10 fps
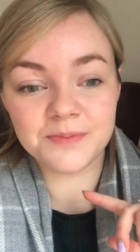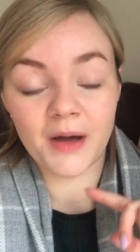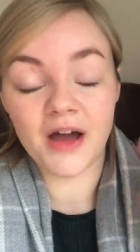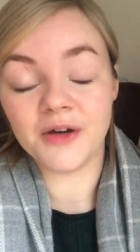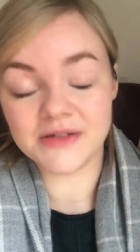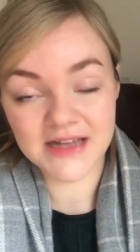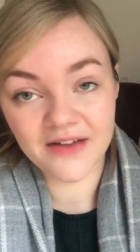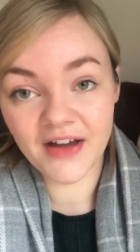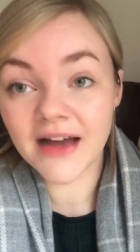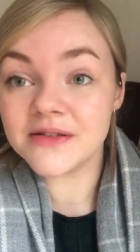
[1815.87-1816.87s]
But I also
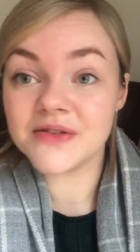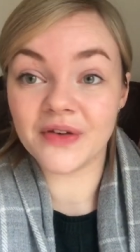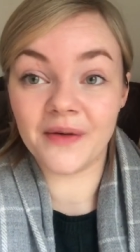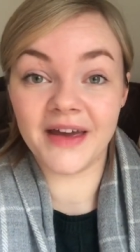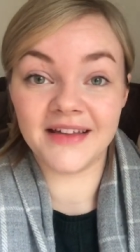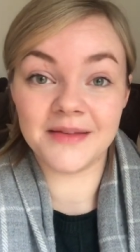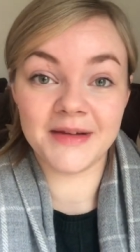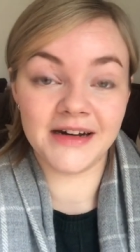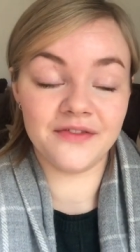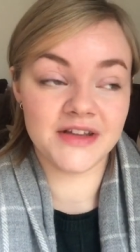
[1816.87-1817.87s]
have a house viewing the
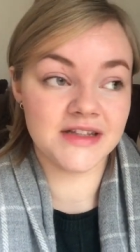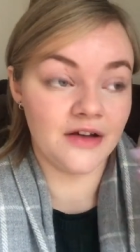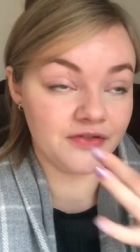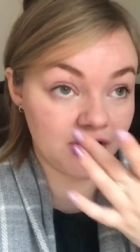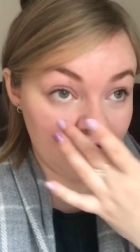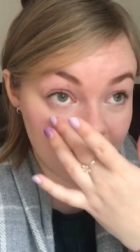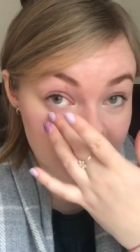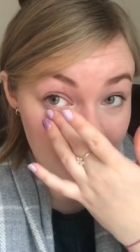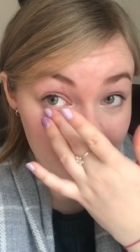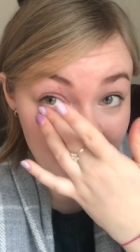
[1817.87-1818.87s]
middle of this afternoon,
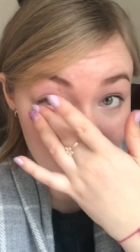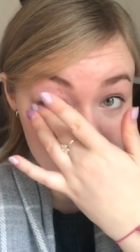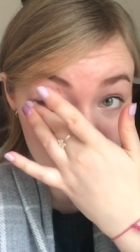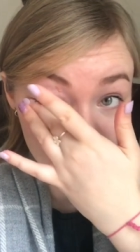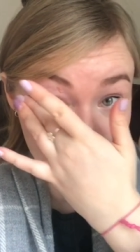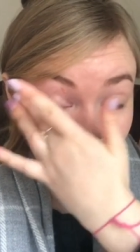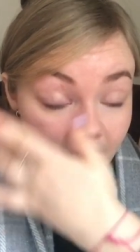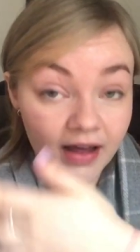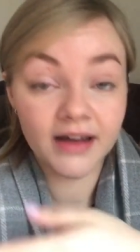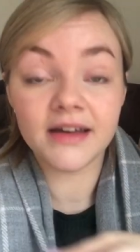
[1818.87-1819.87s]
so I'm going to come home from
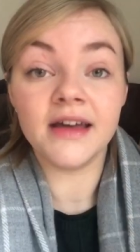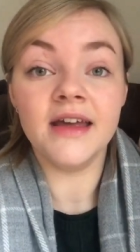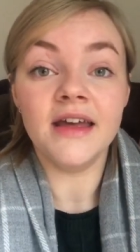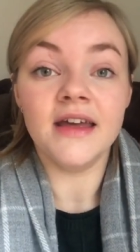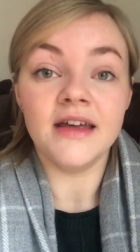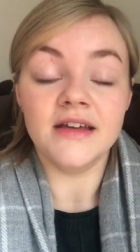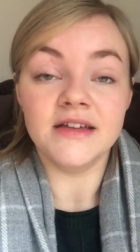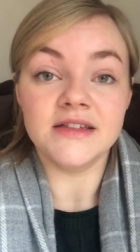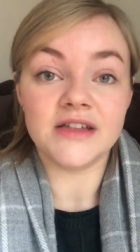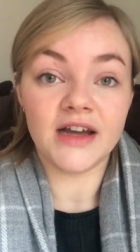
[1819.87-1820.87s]
work,
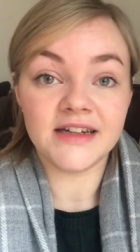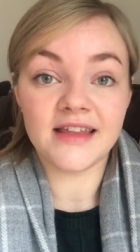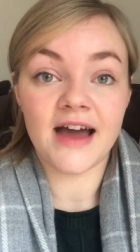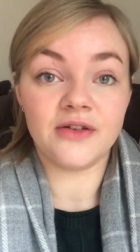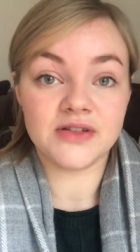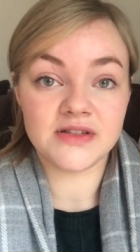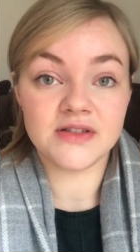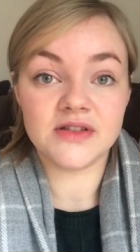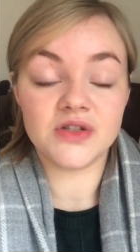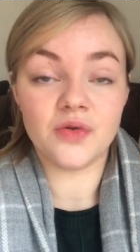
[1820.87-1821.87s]
tidy the house
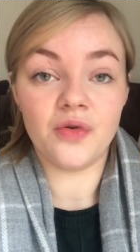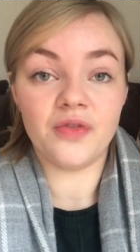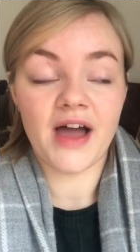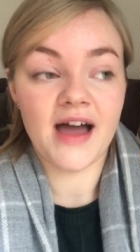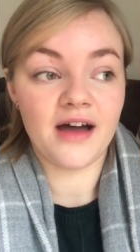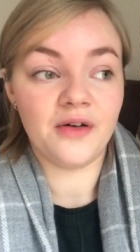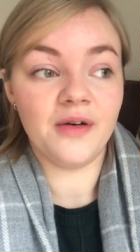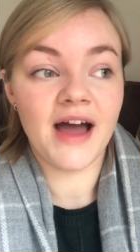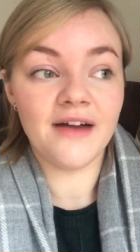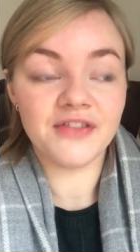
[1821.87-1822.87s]
and sort all that
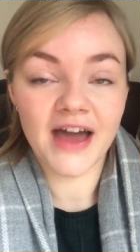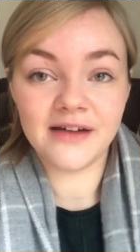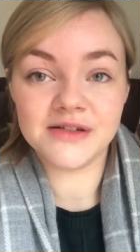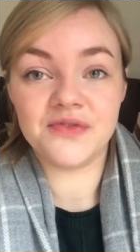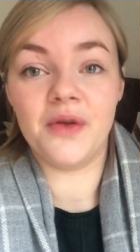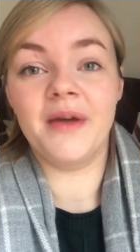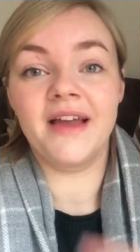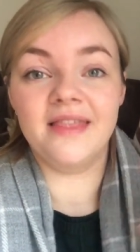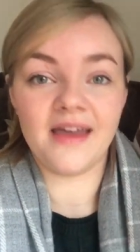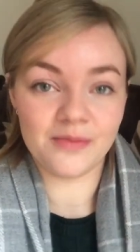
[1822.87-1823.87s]
out, have the house viewing,
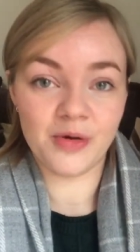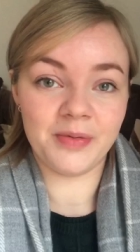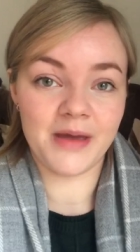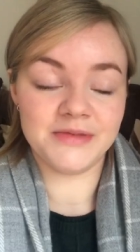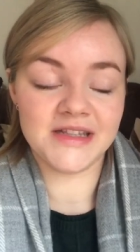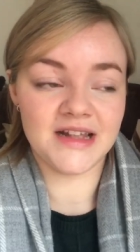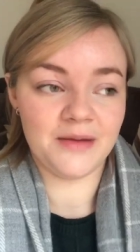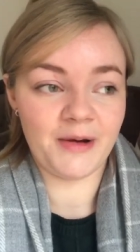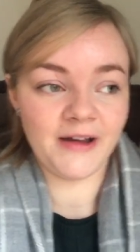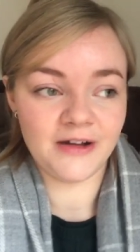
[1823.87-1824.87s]
and then we'll be able to
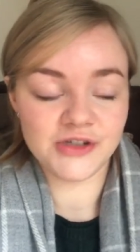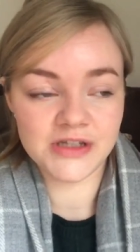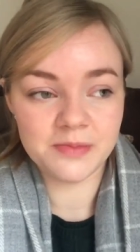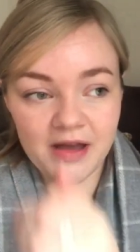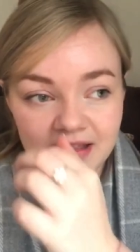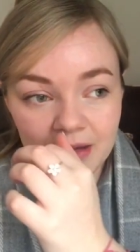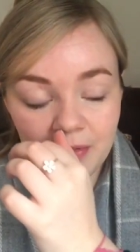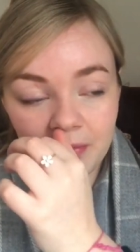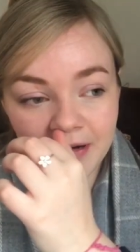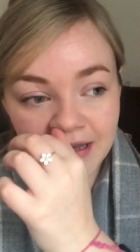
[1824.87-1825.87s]
celebrate Archie's birthday
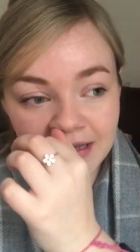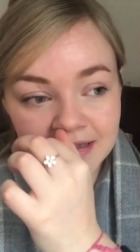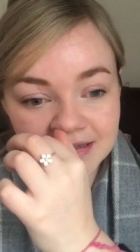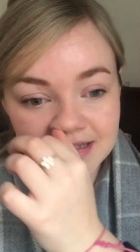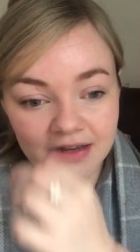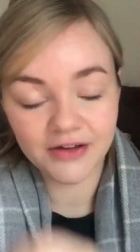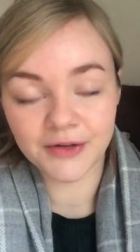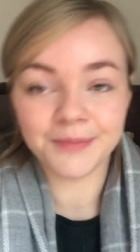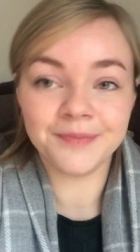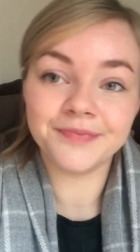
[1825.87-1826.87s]
properly. So,